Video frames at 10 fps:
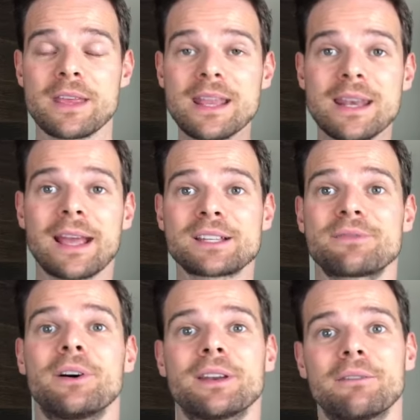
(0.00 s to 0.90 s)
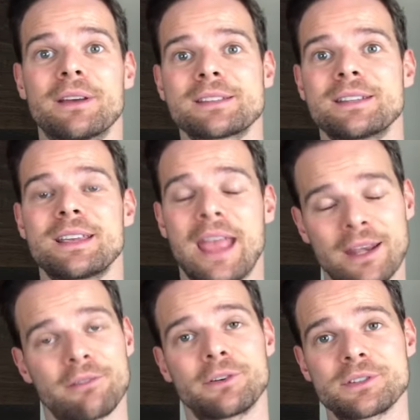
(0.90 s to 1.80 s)
index fund investing
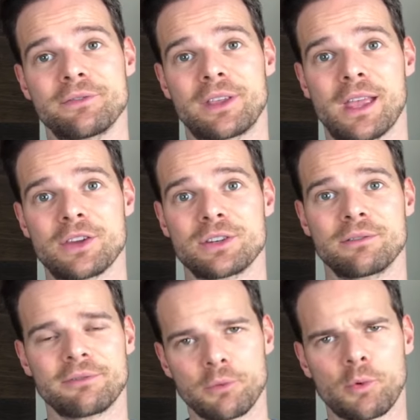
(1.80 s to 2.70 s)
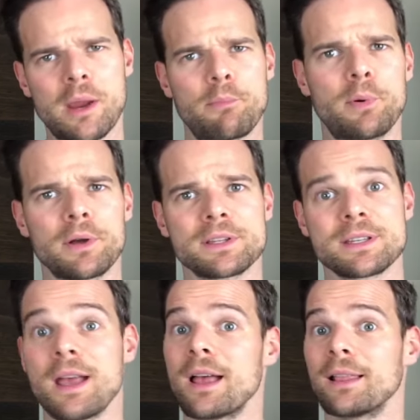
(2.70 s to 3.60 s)
and diversification from great books